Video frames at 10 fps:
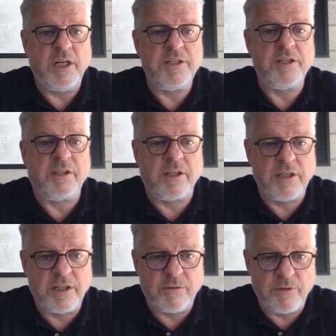Is it
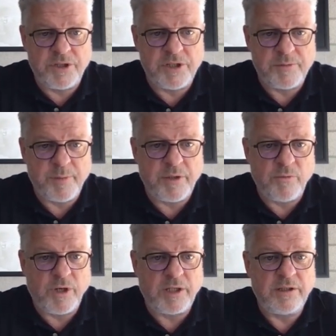clear which is
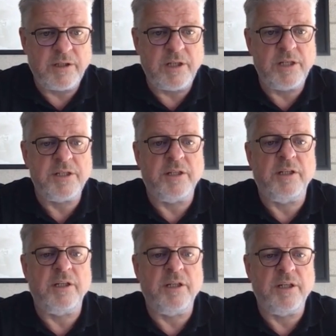pin 1? Is
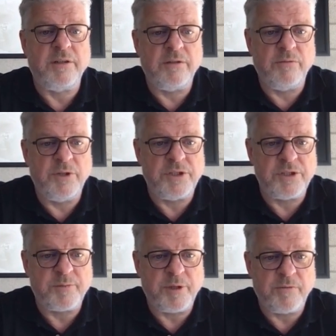it clear
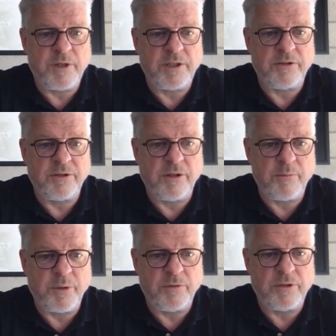which is pin 1 on the
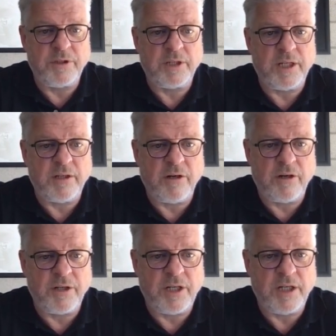component, and
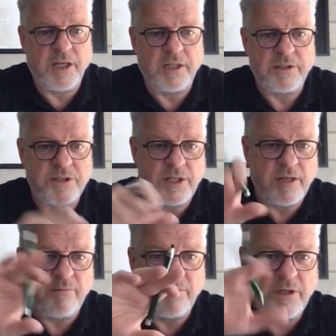are they at the
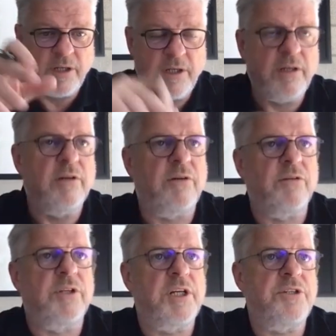same
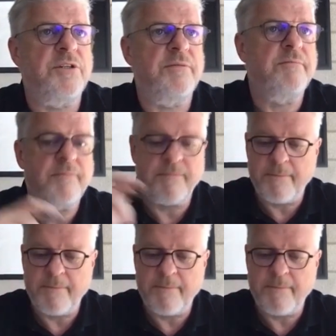rotation?